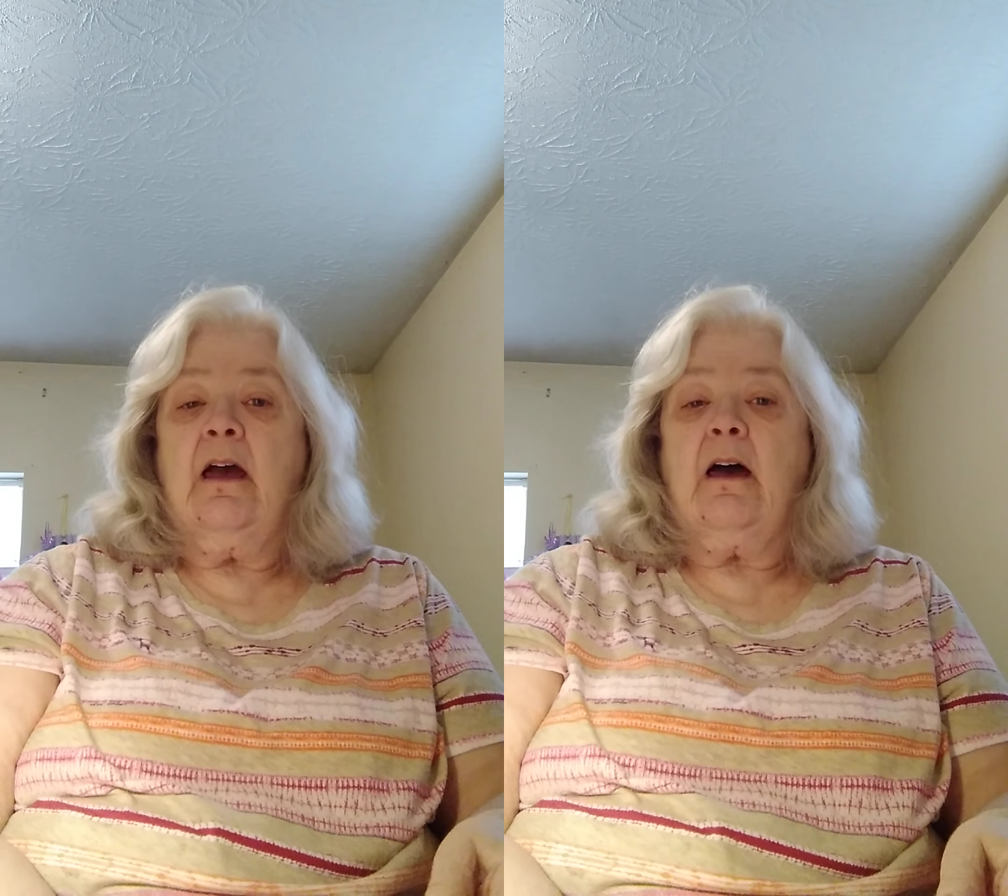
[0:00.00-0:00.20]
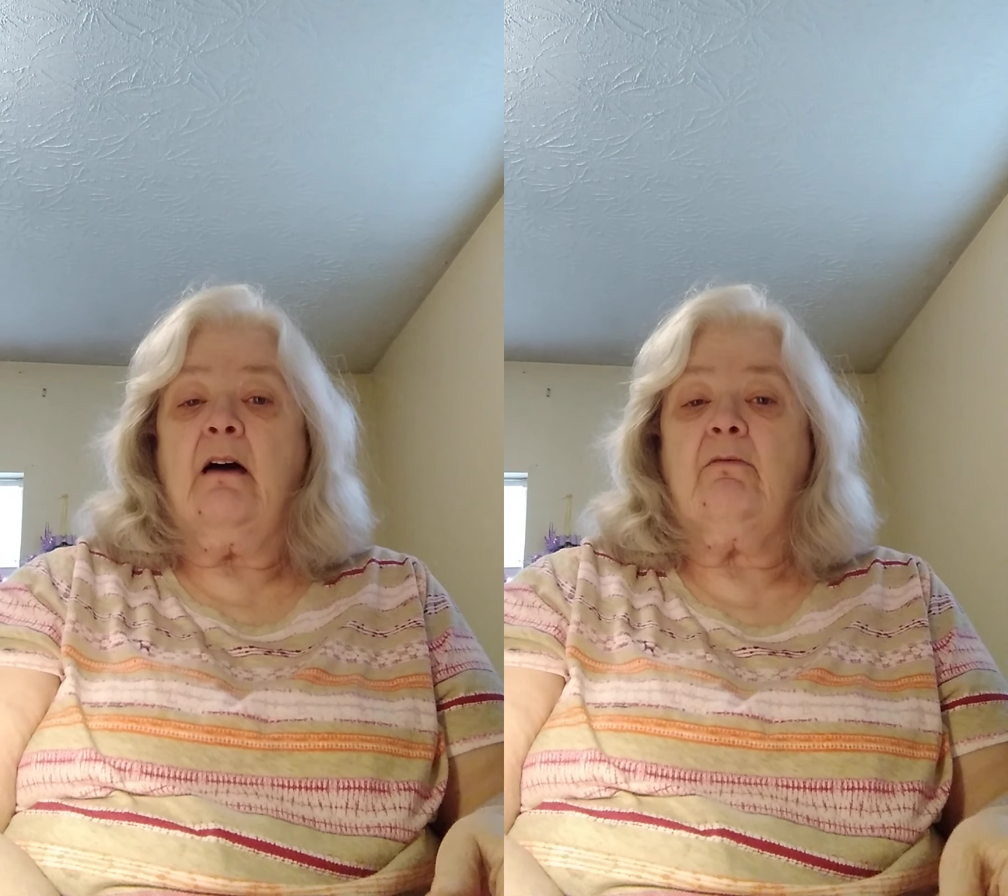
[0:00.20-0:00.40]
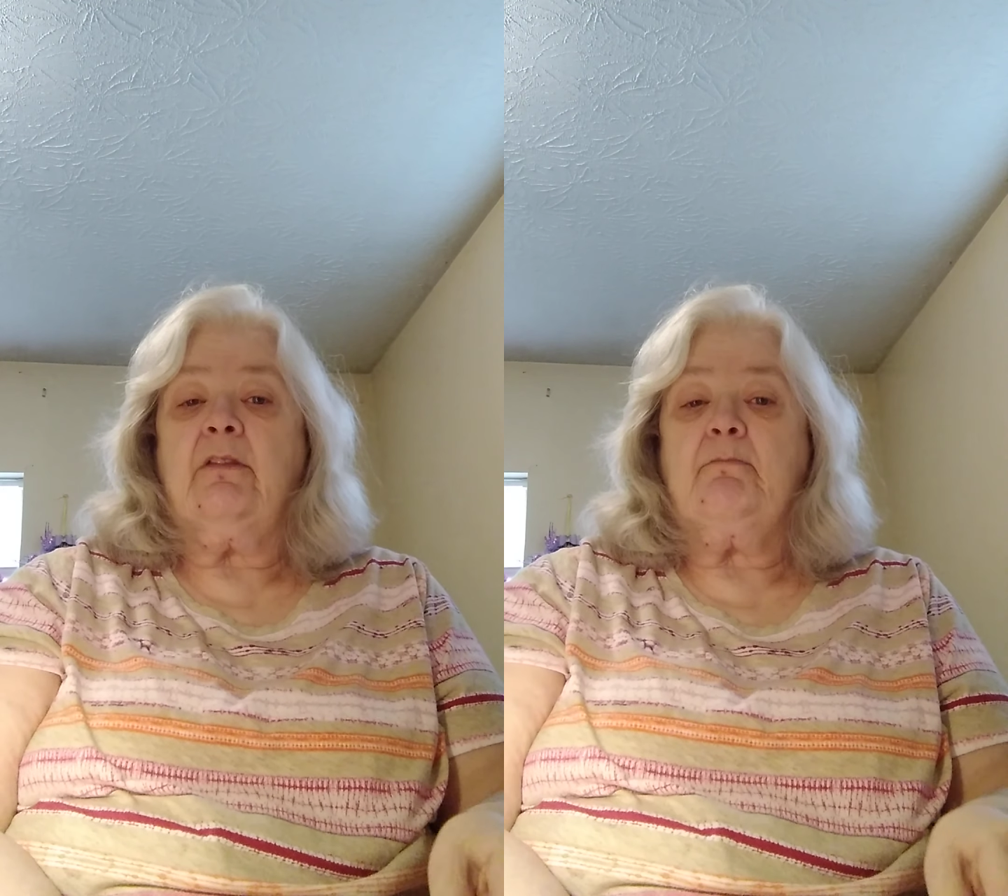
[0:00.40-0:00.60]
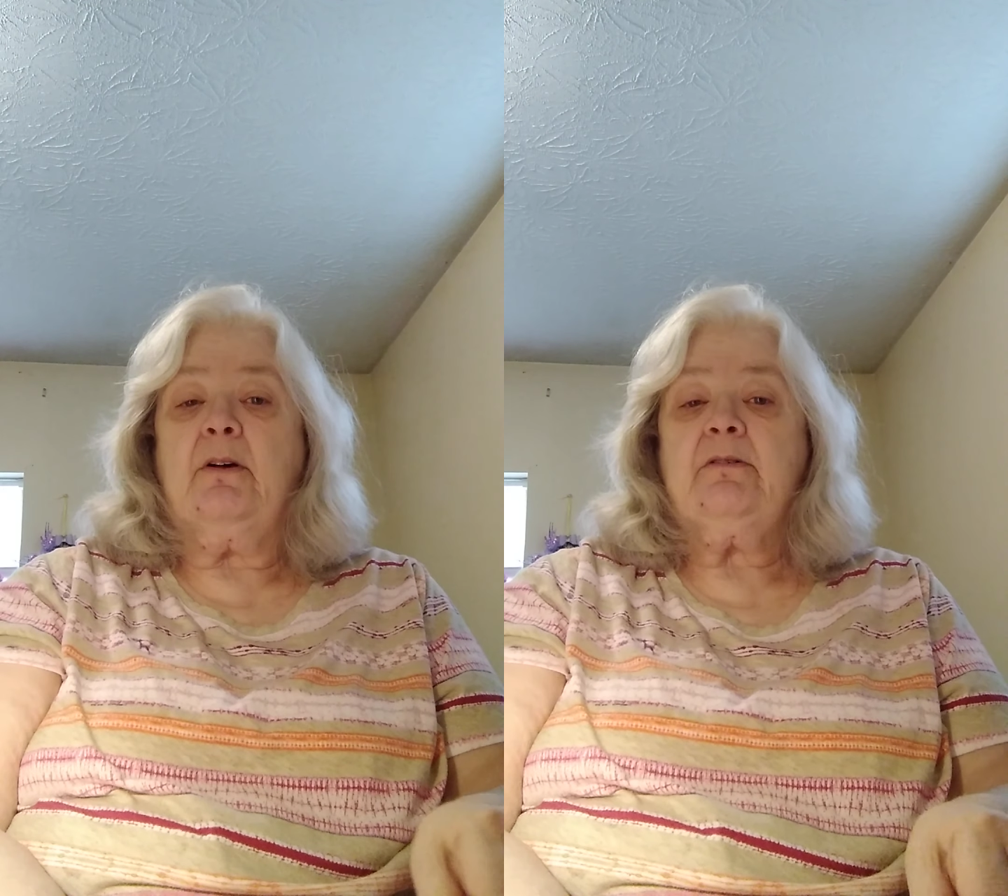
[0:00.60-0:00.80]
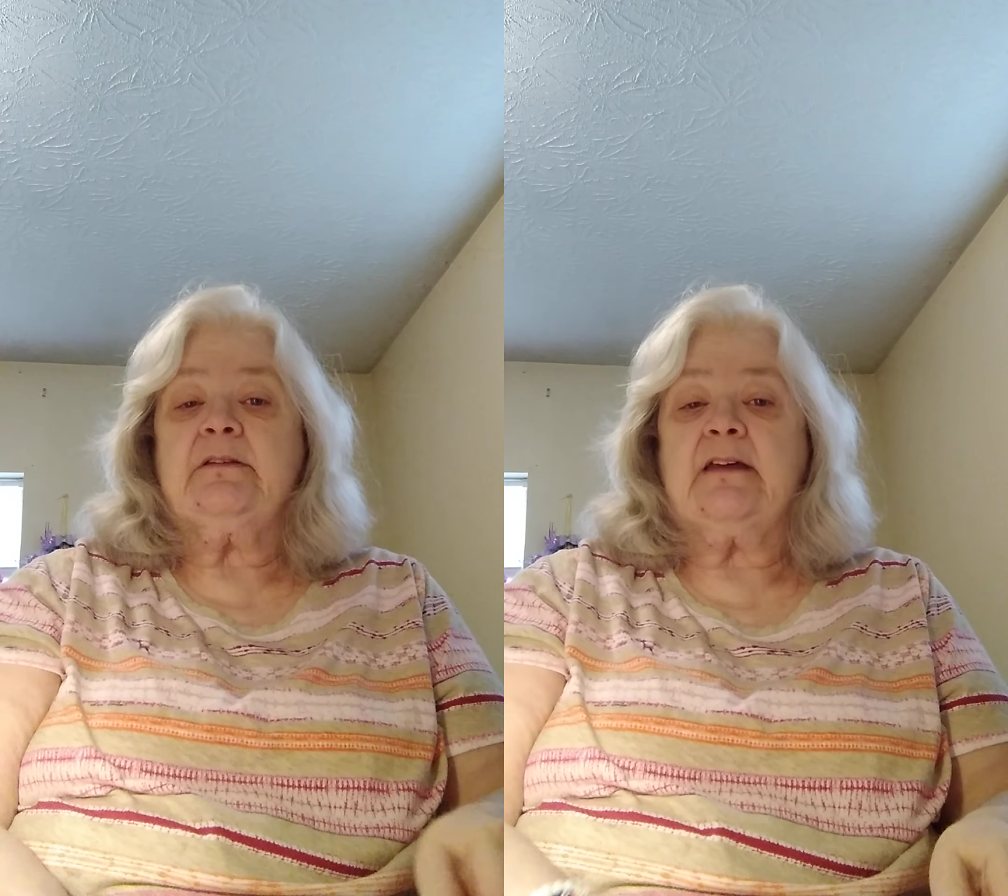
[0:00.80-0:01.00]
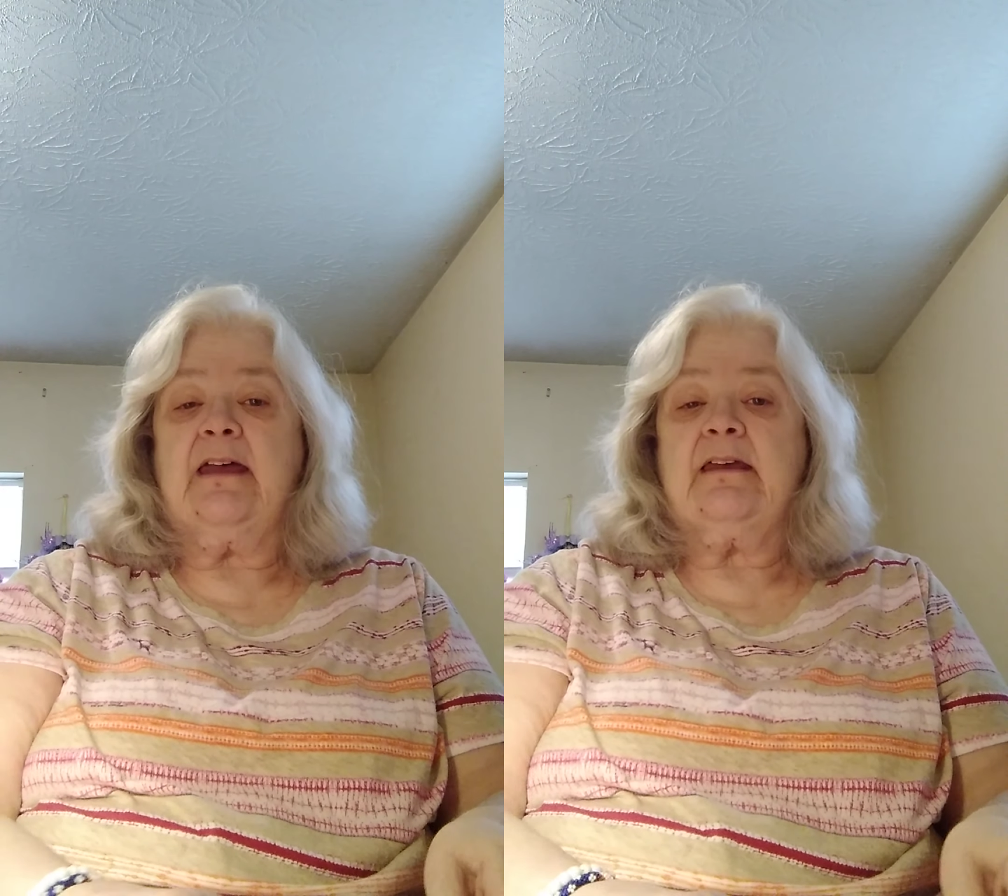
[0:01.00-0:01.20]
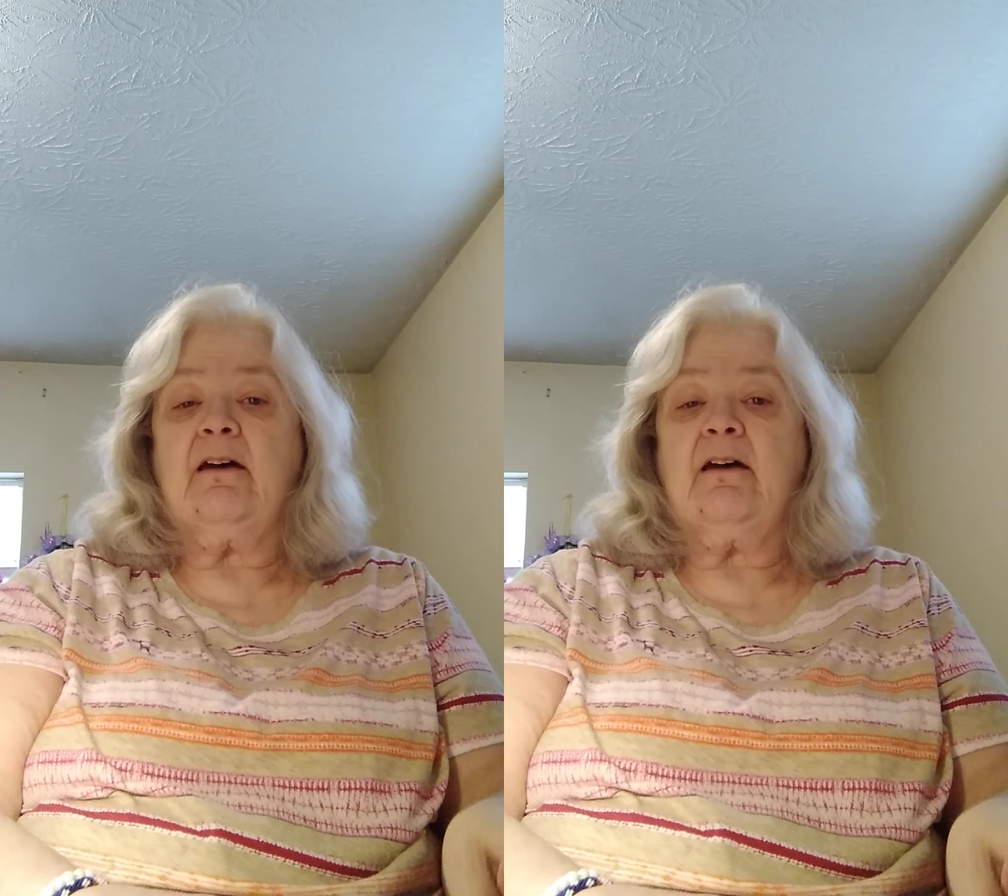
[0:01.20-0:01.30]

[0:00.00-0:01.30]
on the birthday